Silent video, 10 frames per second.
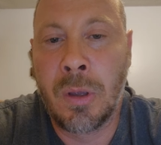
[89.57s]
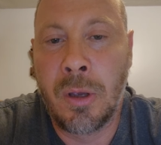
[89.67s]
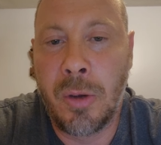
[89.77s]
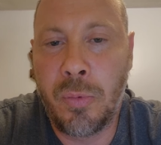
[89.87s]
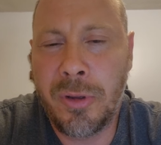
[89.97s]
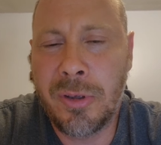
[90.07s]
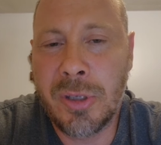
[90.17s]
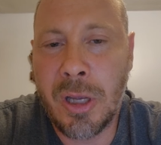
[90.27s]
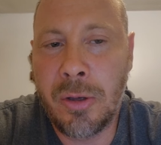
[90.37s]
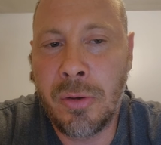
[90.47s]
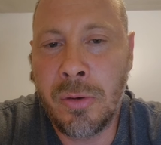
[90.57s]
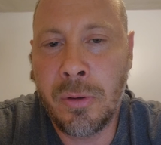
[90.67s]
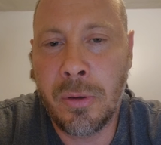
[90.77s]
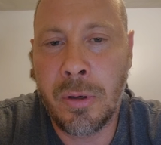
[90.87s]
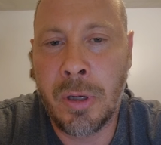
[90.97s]
And what does that do?
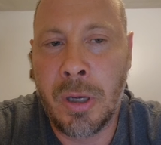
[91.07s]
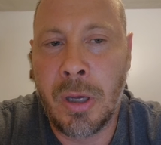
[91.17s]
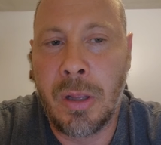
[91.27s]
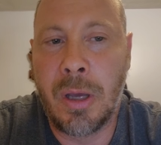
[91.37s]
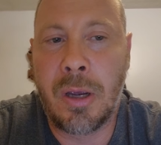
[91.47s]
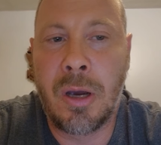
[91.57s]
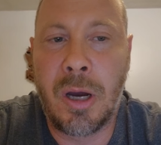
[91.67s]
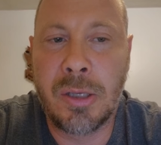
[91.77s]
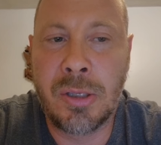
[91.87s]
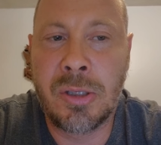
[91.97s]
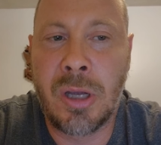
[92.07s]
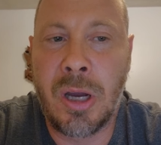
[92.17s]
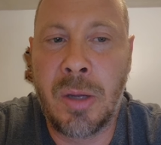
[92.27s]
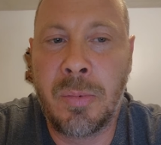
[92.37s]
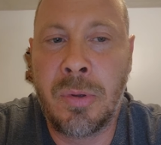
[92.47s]
That causes
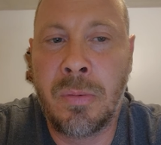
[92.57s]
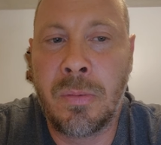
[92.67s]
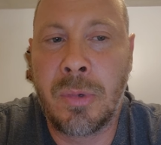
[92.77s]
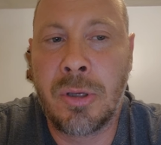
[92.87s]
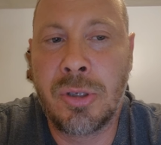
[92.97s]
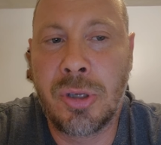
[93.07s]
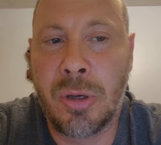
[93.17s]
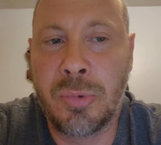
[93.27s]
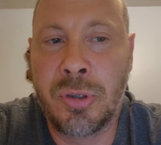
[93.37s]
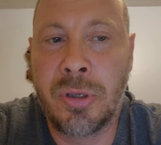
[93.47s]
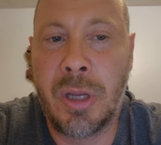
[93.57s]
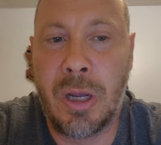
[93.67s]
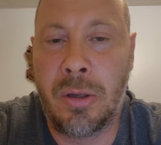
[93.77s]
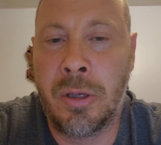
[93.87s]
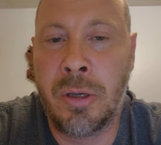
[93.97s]
time consumption
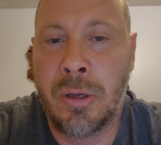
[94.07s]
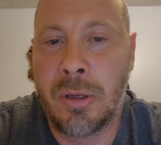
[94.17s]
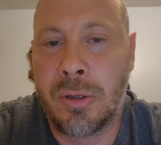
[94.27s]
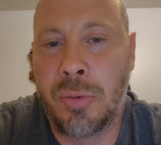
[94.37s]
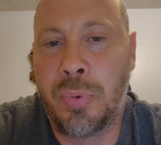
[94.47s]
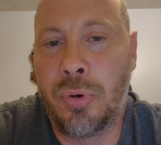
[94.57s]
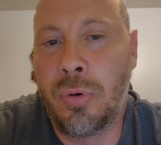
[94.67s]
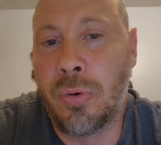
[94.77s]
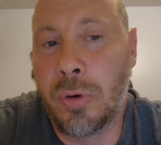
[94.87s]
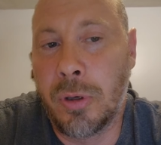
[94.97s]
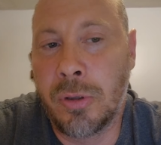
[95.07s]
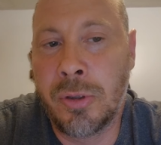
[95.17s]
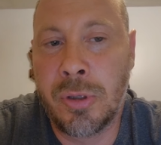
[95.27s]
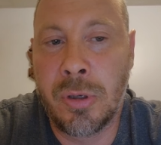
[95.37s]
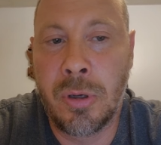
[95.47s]
daily to pull
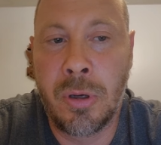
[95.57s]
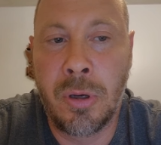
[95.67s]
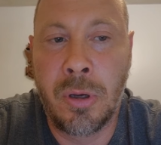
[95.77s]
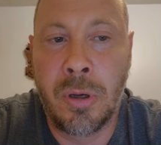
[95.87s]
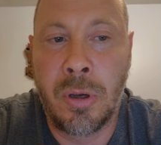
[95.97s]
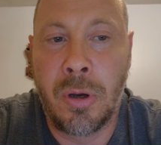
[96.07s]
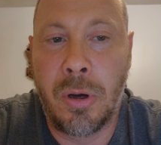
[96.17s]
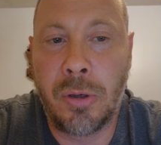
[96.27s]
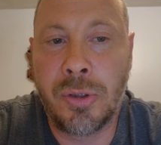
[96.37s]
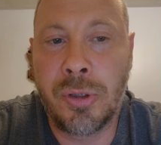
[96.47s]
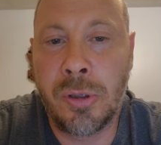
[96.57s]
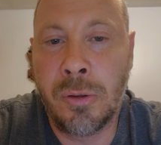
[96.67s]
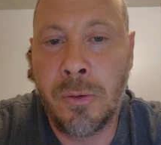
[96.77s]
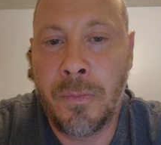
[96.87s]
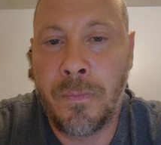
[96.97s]
orders.
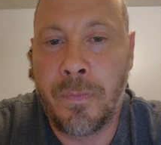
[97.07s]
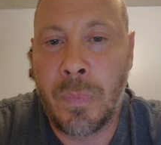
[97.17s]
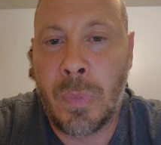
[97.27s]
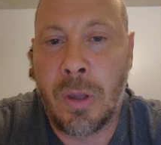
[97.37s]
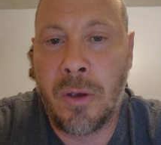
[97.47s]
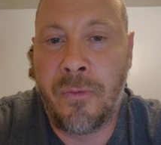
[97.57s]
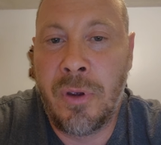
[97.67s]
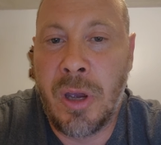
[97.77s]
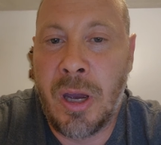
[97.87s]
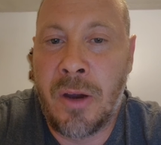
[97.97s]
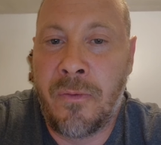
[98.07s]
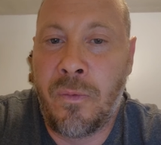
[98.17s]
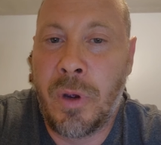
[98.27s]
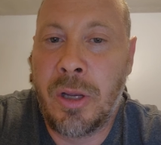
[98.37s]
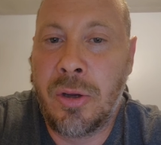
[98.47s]
Also, if we have
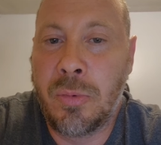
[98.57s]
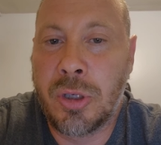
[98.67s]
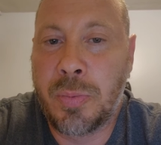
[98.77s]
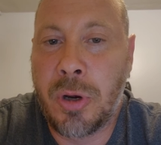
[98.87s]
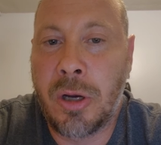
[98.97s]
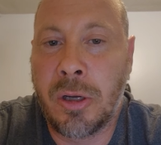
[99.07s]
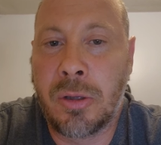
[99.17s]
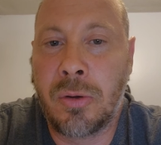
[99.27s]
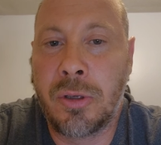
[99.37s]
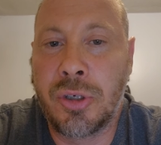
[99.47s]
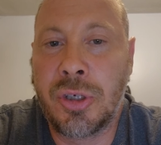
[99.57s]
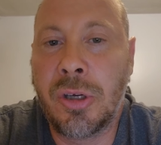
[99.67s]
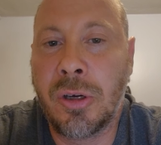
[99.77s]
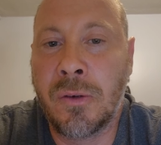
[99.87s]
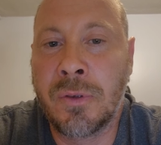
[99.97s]
way too much product on the
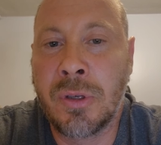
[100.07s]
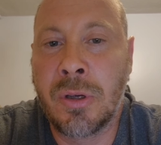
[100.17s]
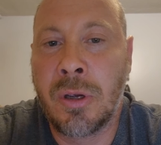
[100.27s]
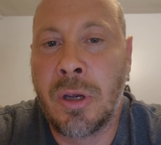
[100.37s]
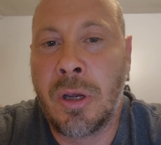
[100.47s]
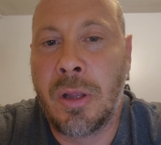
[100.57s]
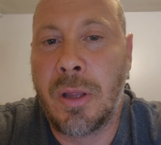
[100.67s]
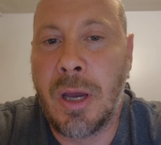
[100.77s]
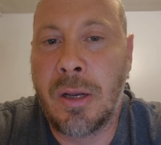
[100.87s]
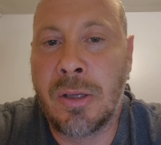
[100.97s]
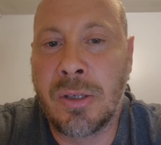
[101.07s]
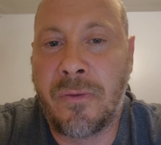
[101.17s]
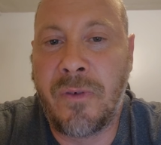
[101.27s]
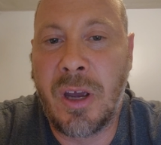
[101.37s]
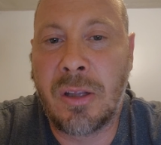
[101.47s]
shelves, that is
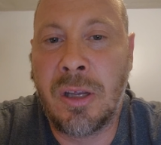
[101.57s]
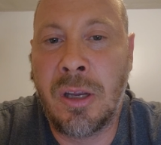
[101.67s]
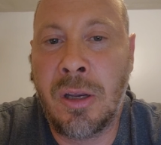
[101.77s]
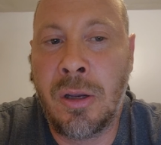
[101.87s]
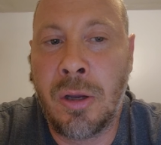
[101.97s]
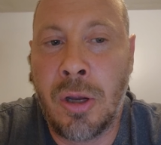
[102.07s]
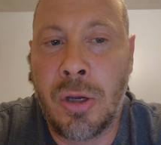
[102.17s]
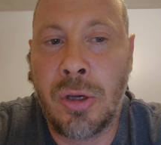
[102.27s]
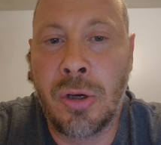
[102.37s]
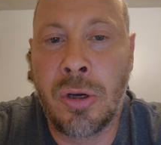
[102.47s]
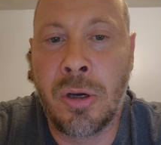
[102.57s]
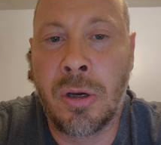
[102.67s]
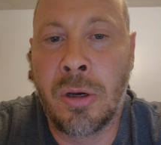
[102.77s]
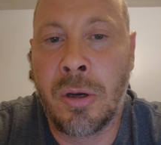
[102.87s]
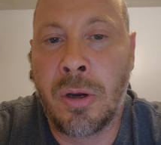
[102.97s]
affecting
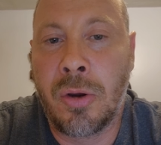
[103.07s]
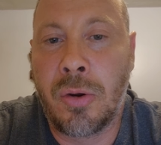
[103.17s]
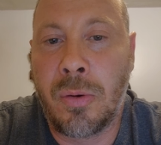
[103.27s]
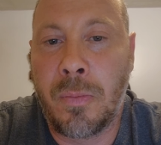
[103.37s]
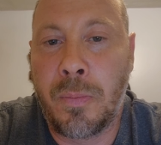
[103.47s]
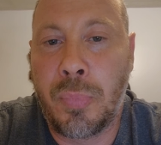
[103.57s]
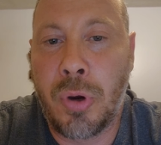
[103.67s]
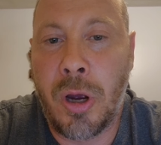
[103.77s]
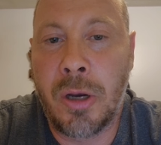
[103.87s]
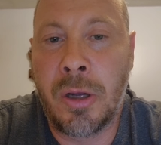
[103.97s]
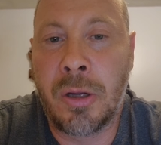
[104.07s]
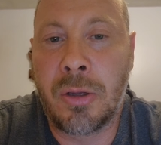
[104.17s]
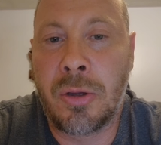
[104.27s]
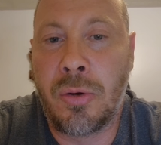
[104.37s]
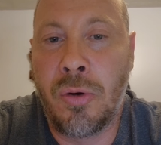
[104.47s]
your product
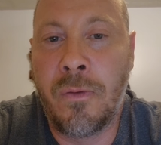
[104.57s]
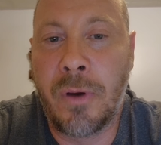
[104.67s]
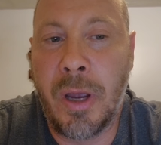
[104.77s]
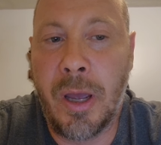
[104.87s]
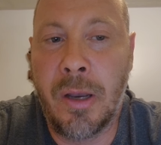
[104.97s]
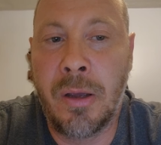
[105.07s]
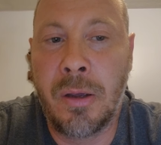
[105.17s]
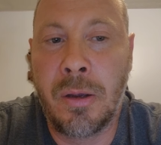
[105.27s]
overhead,